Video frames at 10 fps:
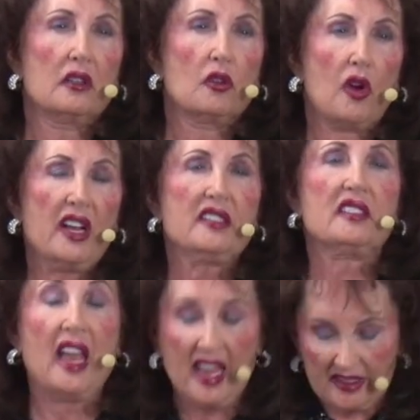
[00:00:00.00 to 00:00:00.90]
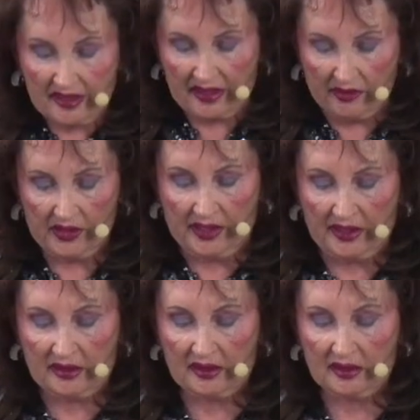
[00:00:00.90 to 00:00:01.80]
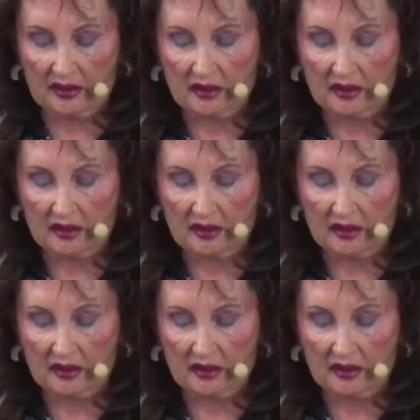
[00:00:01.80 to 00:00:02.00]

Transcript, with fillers: Christ has given us.